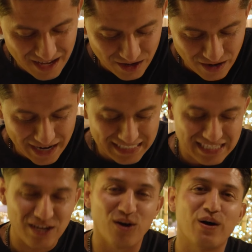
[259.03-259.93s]
Alright,
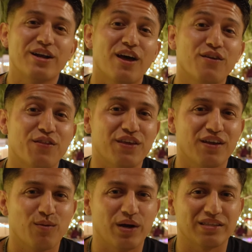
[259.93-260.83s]
so another
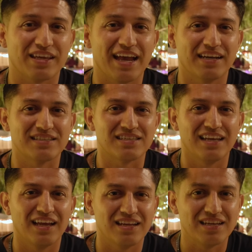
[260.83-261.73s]
thing about the Canon
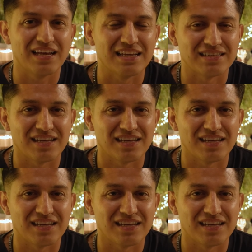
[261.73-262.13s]
C80 is